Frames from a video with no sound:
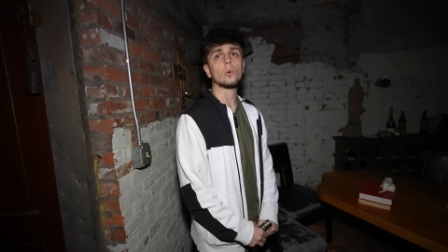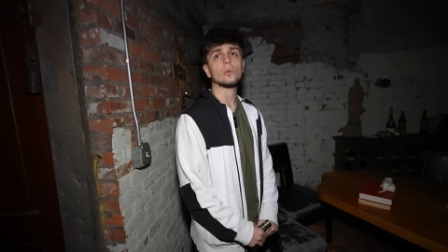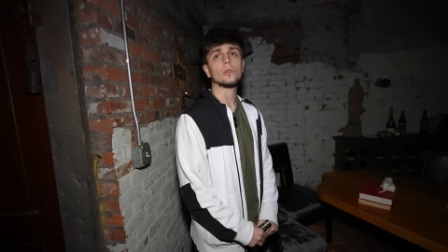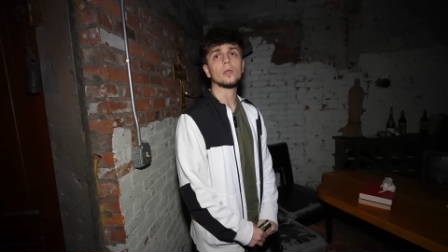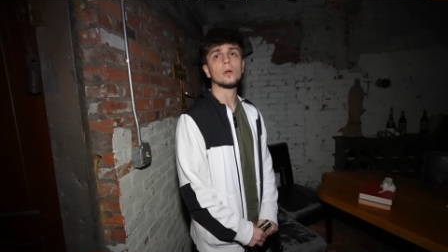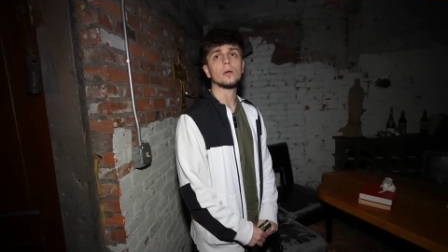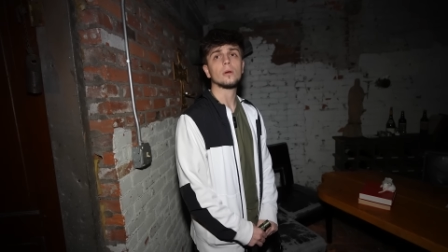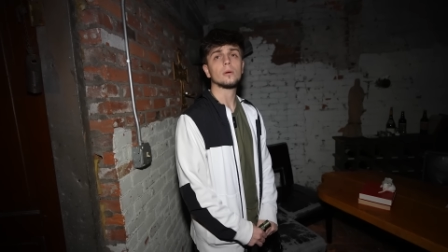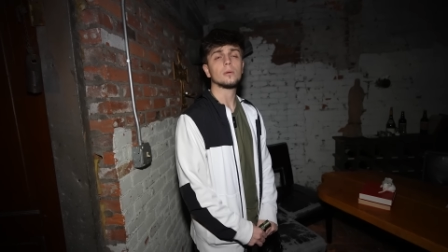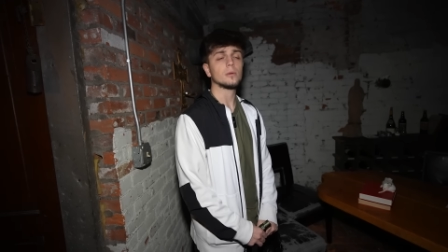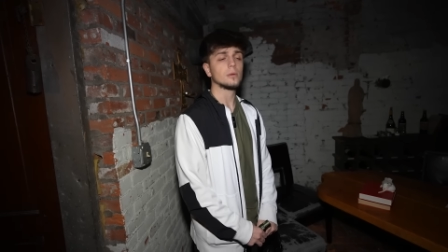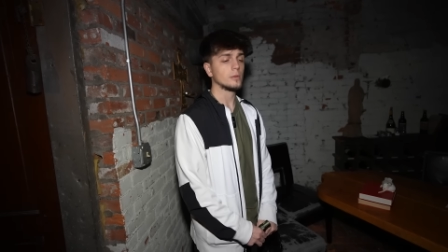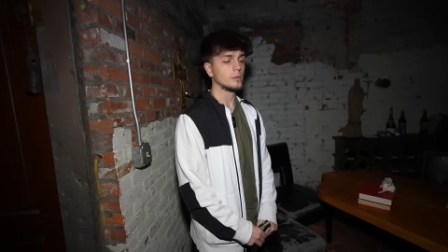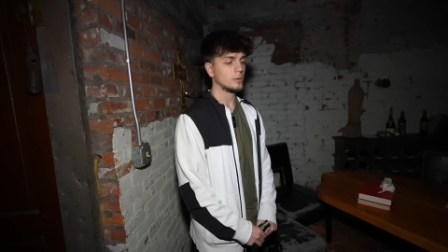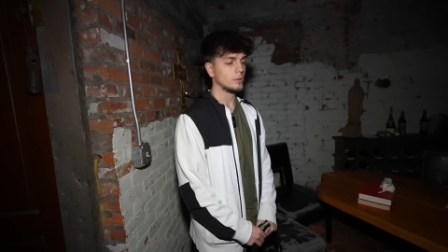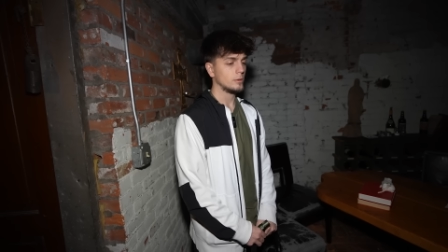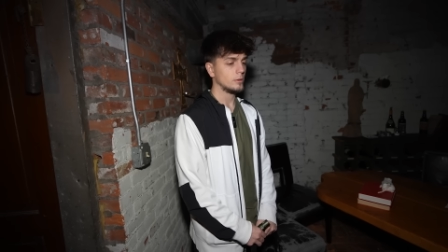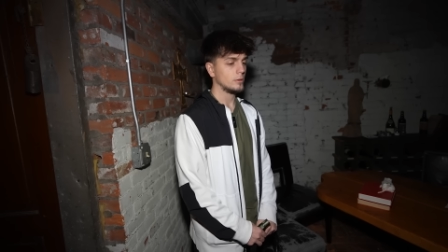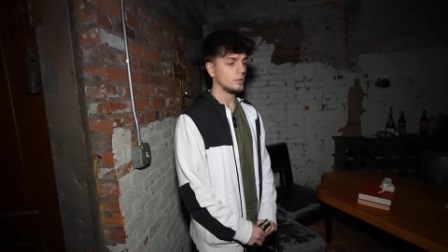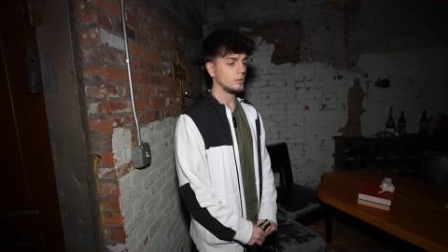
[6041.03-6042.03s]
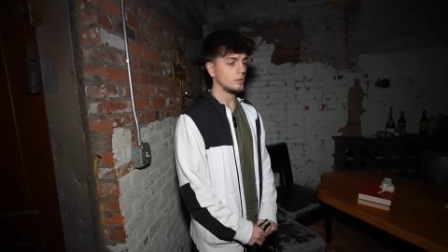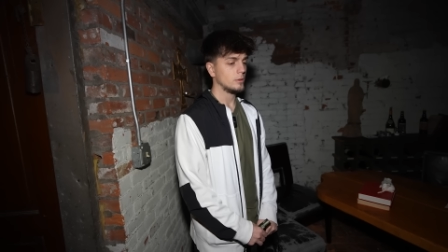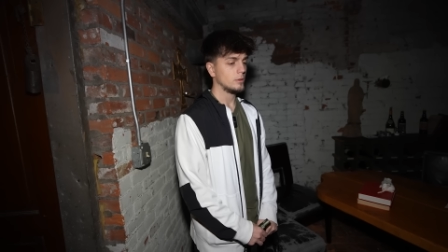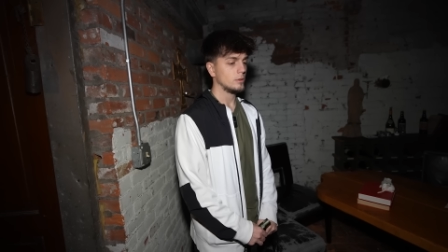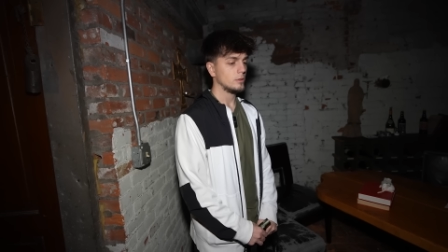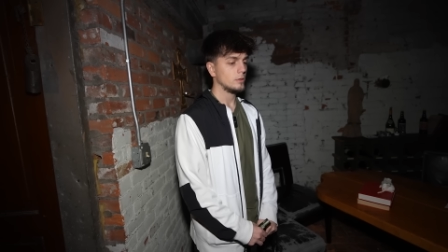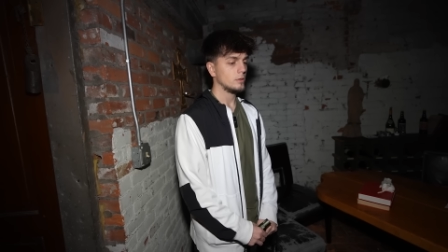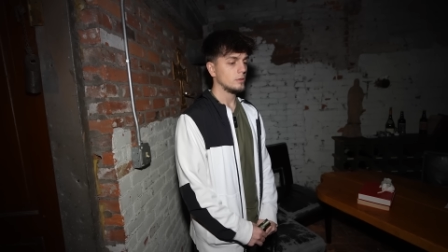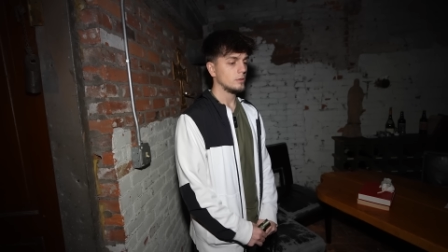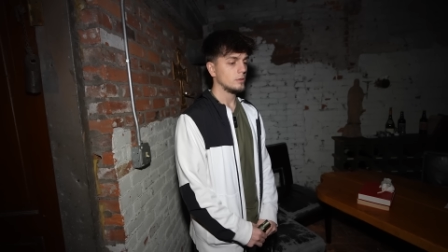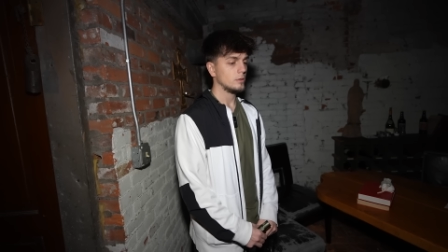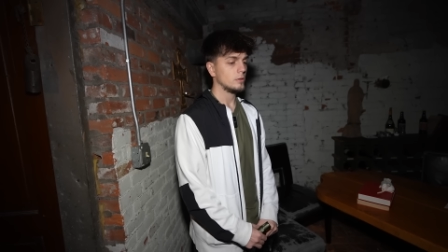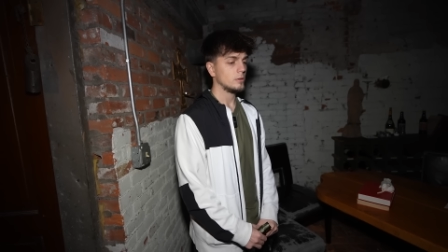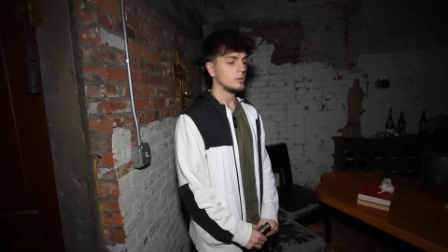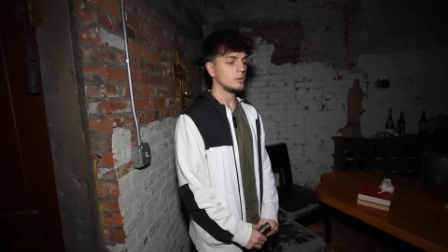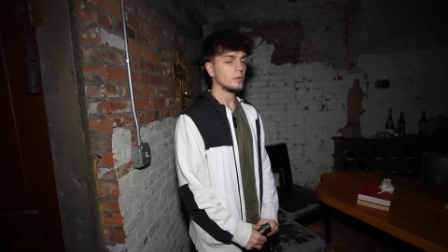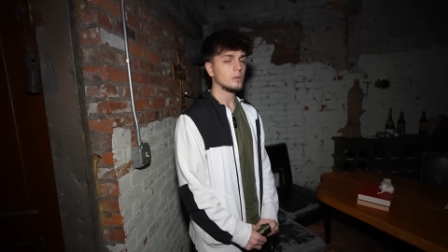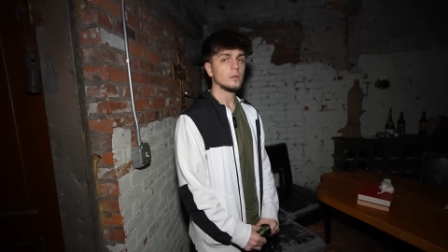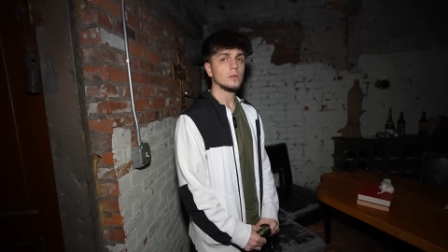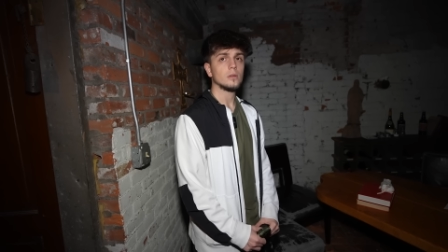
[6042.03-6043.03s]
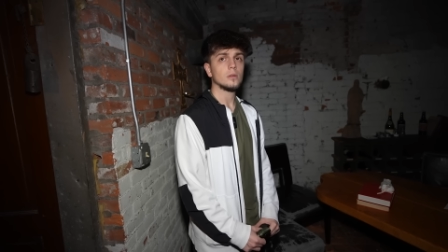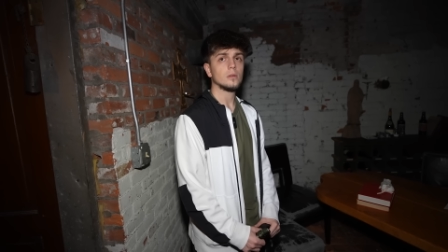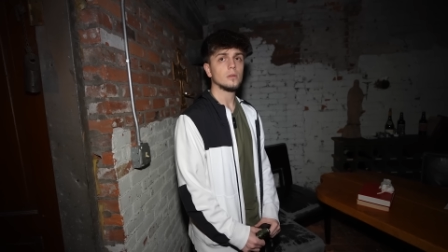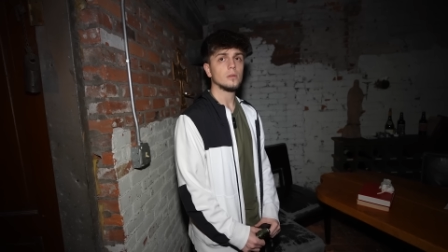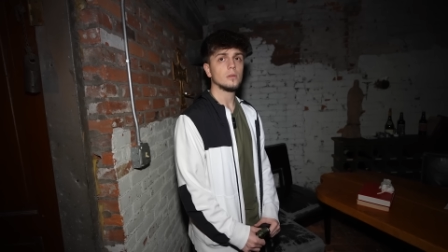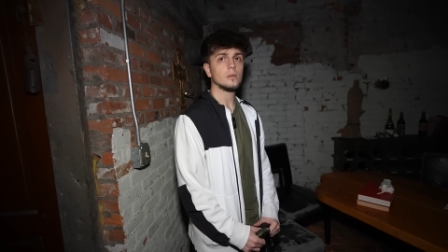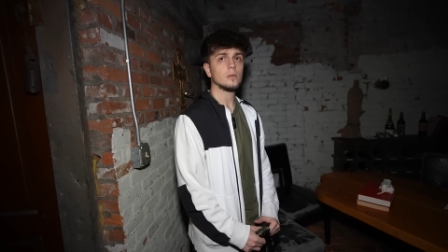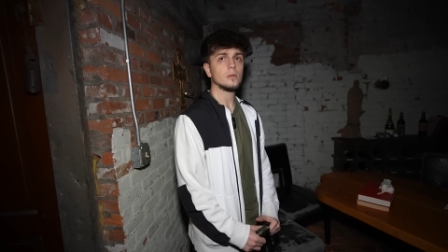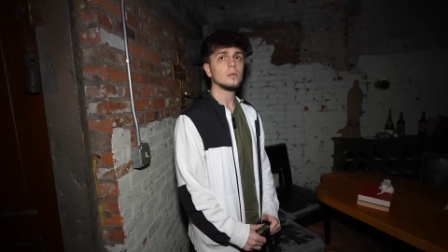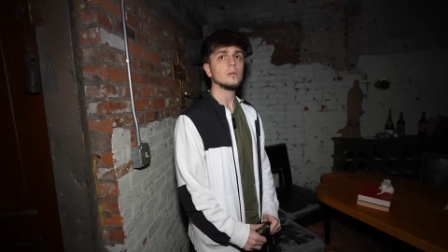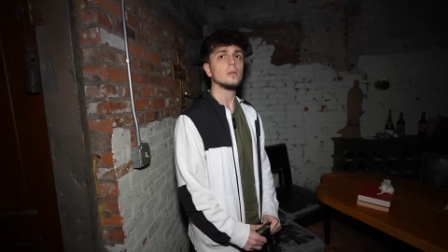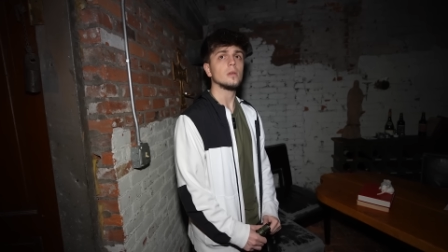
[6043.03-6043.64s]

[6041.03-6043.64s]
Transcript: old they are. Yeah, maybe. Maybe pigeons, you know?